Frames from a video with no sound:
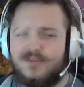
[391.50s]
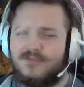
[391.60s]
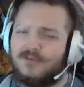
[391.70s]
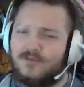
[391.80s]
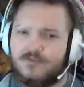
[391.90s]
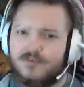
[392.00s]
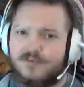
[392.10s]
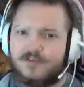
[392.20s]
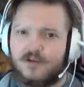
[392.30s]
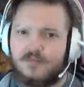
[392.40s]
couldn't really
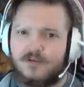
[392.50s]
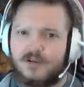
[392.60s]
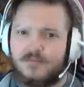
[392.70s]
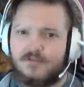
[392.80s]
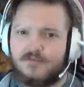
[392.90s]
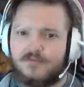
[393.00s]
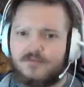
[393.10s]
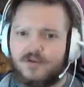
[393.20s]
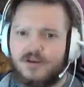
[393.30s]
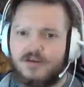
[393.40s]
stop our damage from
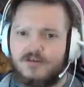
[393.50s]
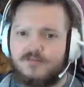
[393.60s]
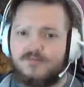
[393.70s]
training us,